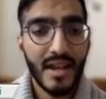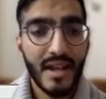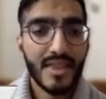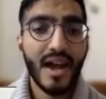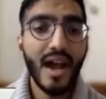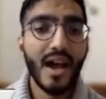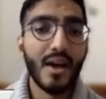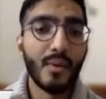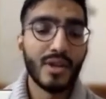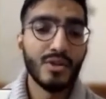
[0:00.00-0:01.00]
are the
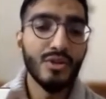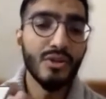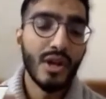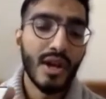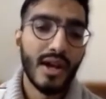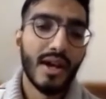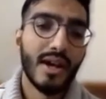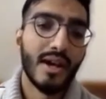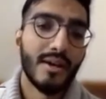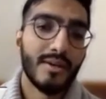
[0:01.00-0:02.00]
ha, where you
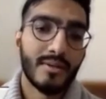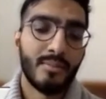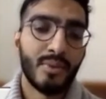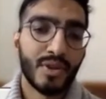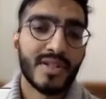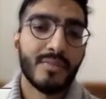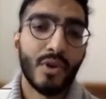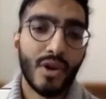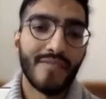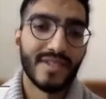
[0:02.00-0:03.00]
put
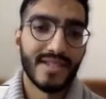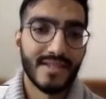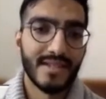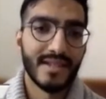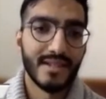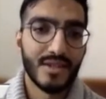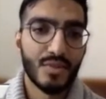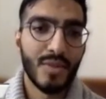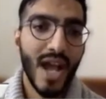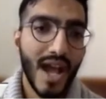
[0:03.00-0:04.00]
some more emphasis in it.
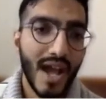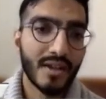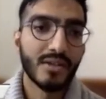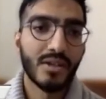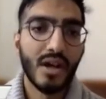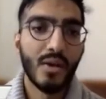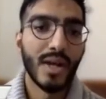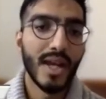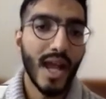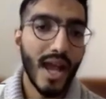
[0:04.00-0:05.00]

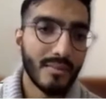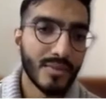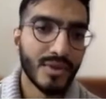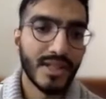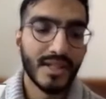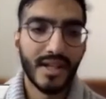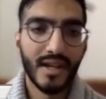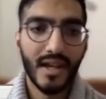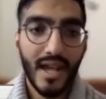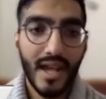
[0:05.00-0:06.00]
Subhanallah
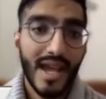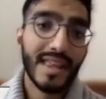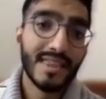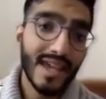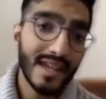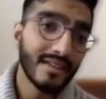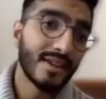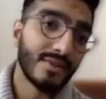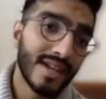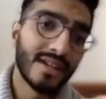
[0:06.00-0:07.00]
walhamdulillah. And
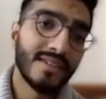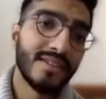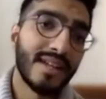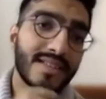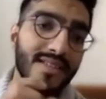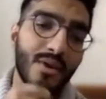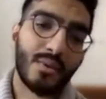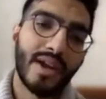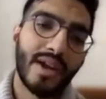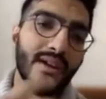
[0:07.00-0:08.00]
then the red underlines
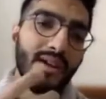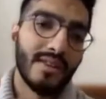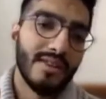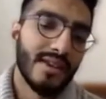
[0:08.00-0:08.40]
are where